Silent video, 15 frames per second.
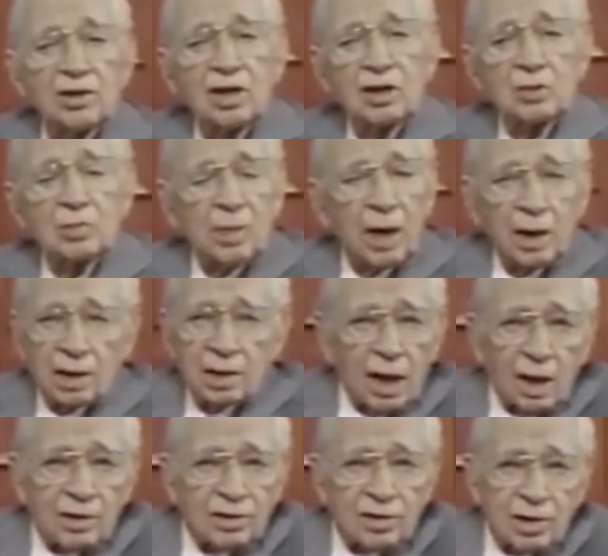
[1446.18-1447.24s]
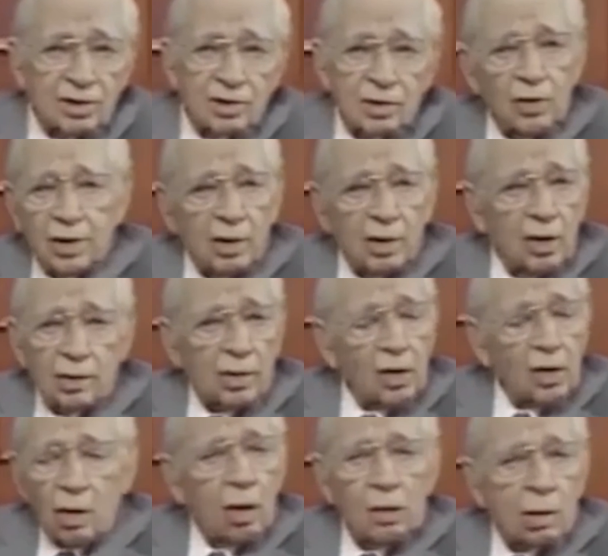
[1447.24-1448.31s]
this paradox that is going on
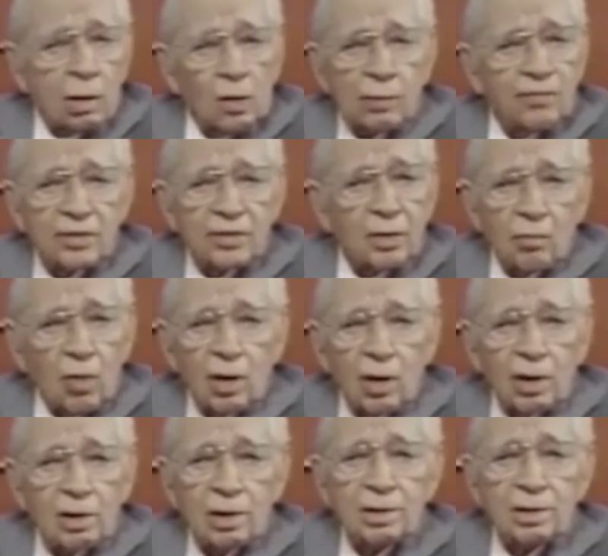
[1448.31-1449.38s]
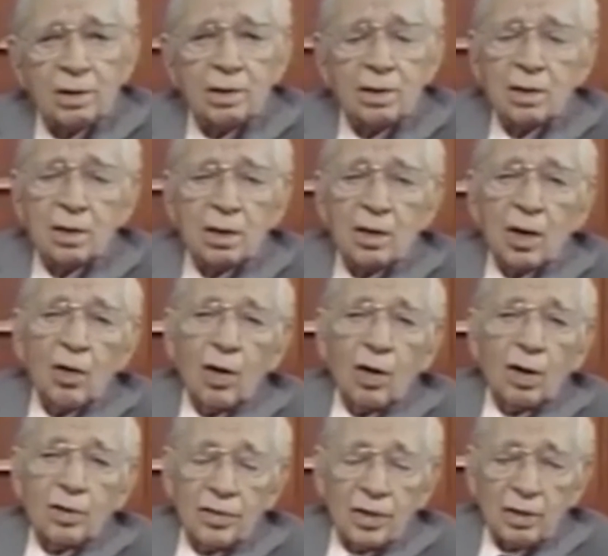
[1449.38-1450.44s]
all over the world,
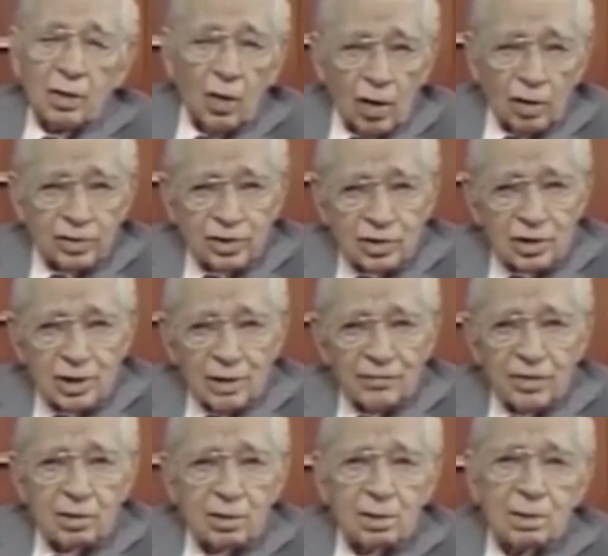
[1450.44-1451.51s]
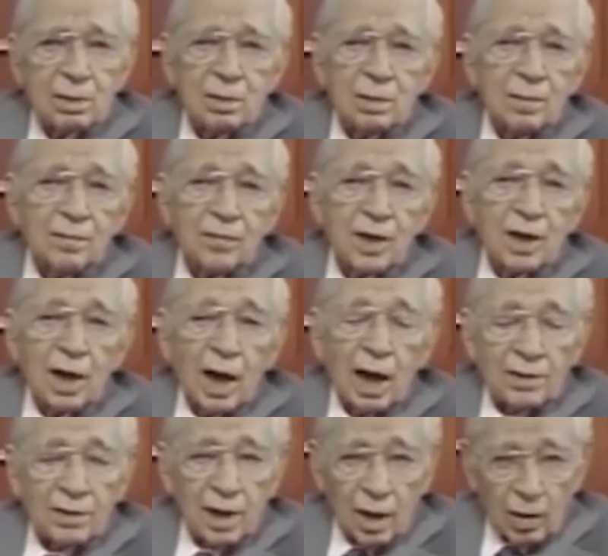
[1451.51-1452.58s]
the causes of it,
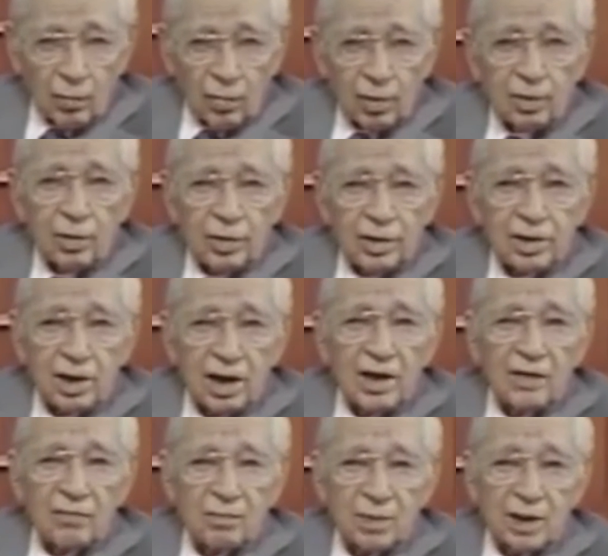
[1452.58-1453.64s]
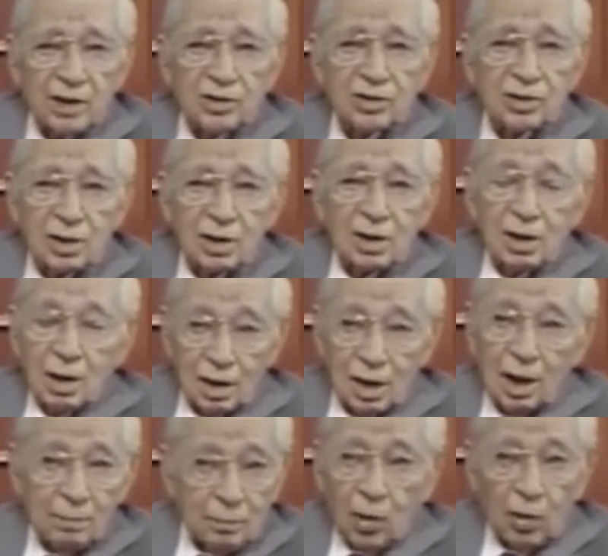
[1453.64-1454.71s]
and how we're going to have peace a
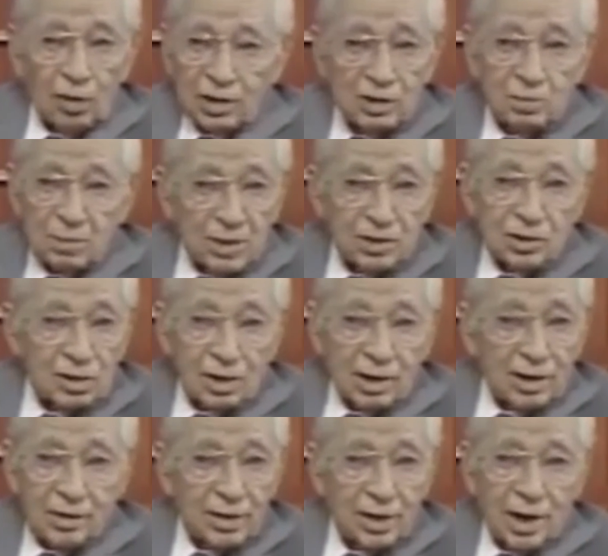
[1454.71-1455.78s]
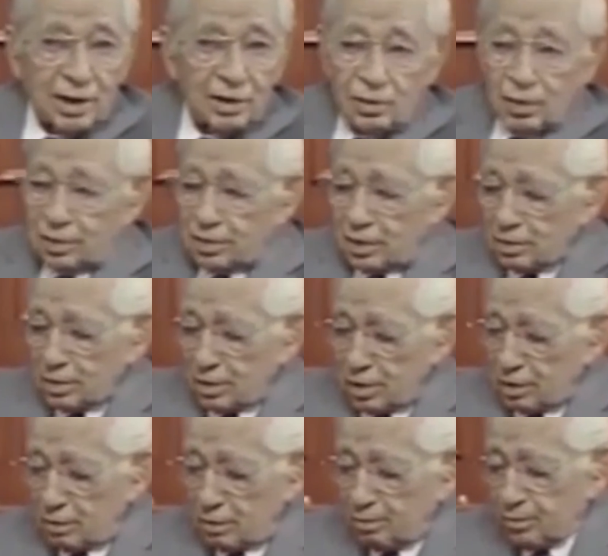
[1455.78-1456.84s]
lot more explicitly than I could in
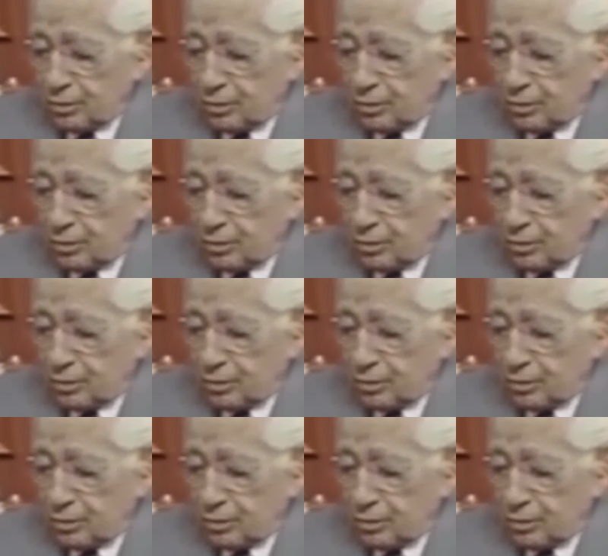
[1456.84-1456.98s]
the